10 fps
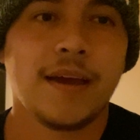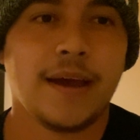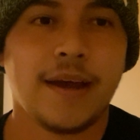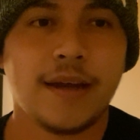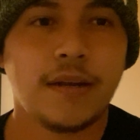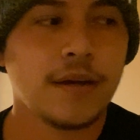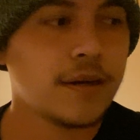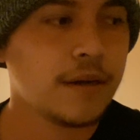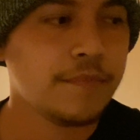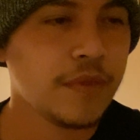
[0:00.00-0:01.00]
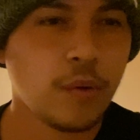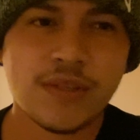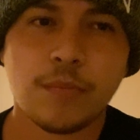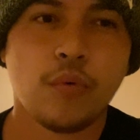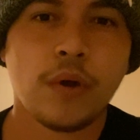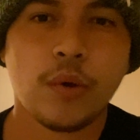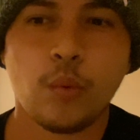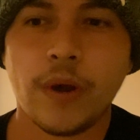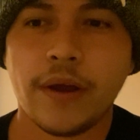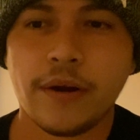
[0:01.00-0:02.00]
And there was a point
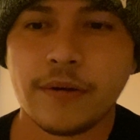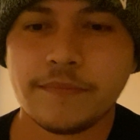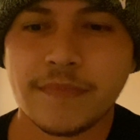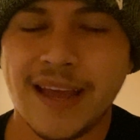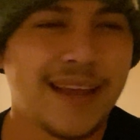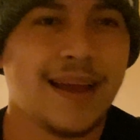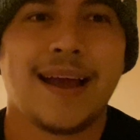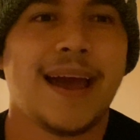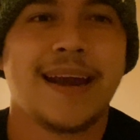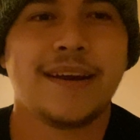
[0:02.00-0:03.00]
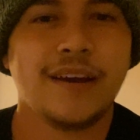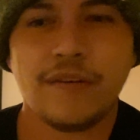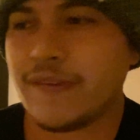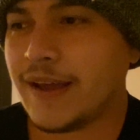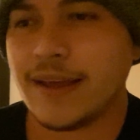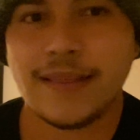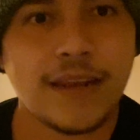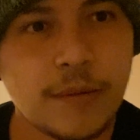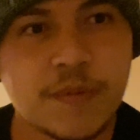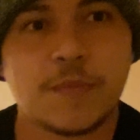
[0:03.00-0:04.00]
where I had enough. I
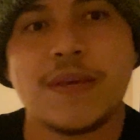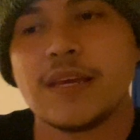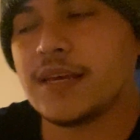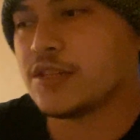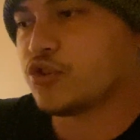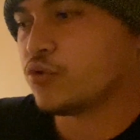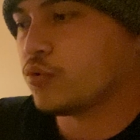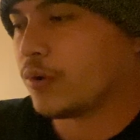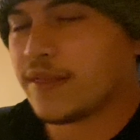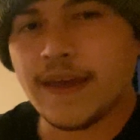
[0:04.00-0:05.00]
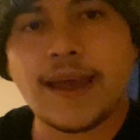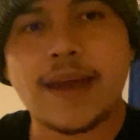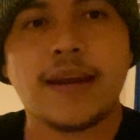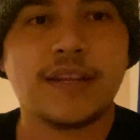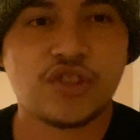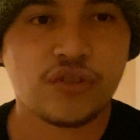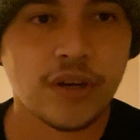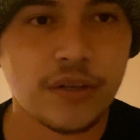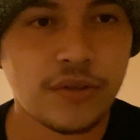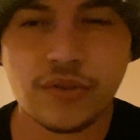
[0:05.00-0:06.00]
ended up speaking to one of the head
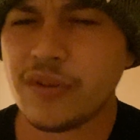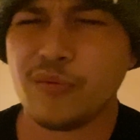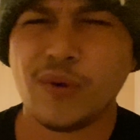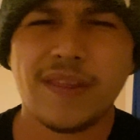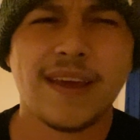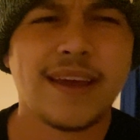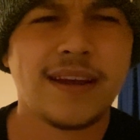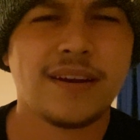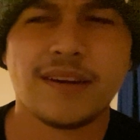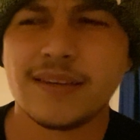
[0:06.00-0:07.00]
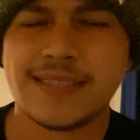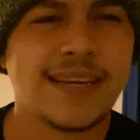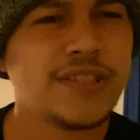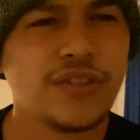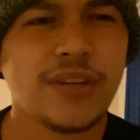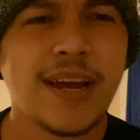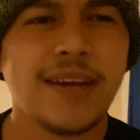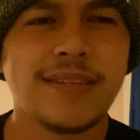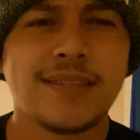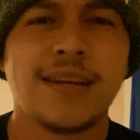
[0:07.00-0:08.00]
instructors, or one of the head tester
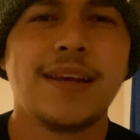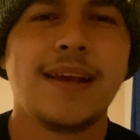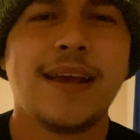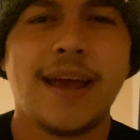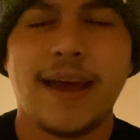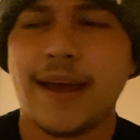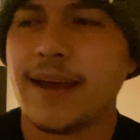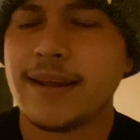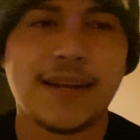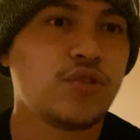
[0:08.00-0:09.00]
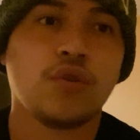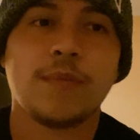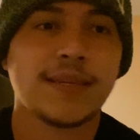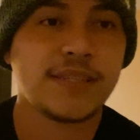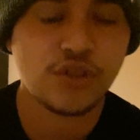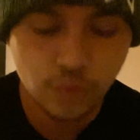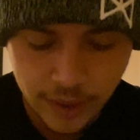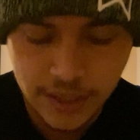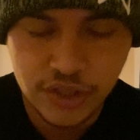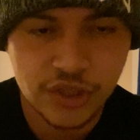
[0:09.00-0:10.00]
guys, and I told him my
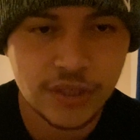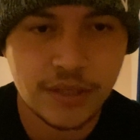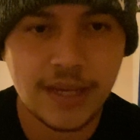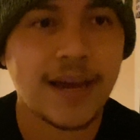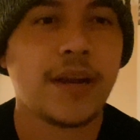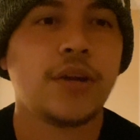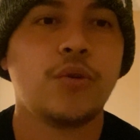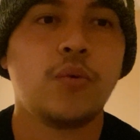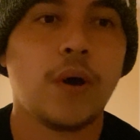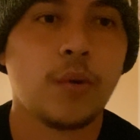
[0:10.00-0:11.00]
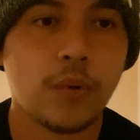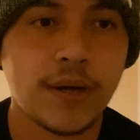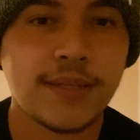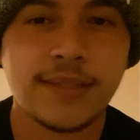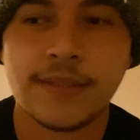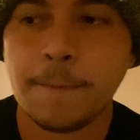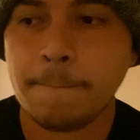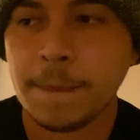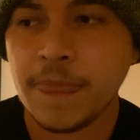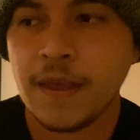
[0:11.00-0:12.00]
situation. He kind of knew who I was.
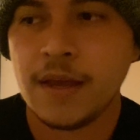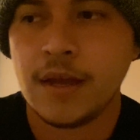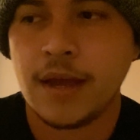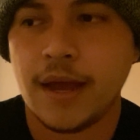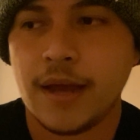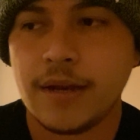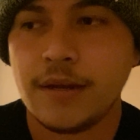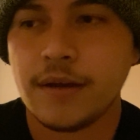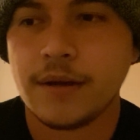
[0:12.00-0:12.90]
And